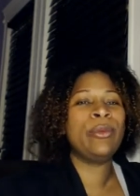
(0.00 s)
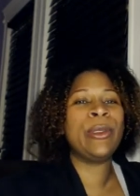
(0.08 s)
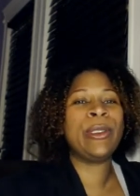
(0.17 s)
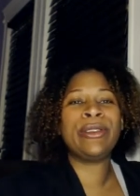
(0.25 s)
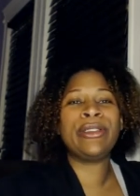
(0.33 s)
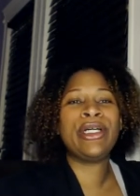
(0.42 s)

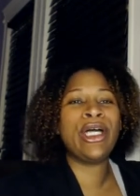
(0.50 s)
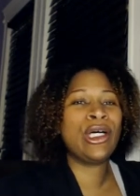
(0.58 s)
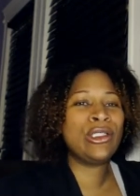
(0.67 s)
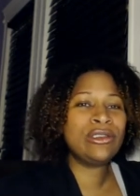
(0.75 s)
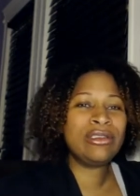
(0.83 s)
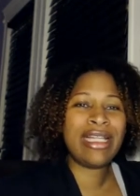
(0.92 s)
We'll
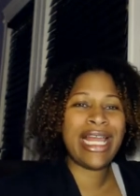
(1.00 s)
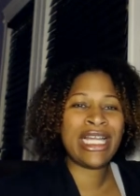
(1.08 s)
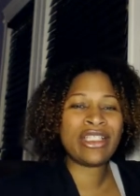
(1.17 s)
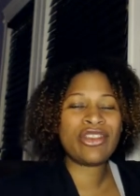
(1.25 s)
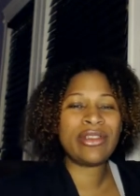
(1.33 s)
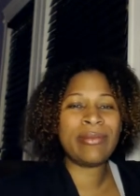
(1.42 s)
go the
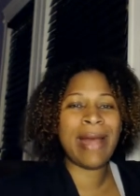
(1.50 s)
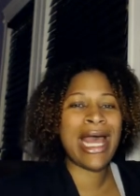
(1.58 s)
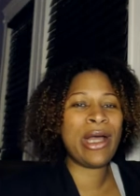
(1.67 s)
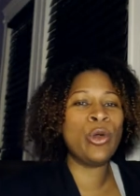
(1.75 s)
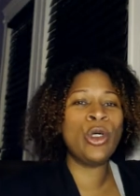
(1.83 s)
extra mile.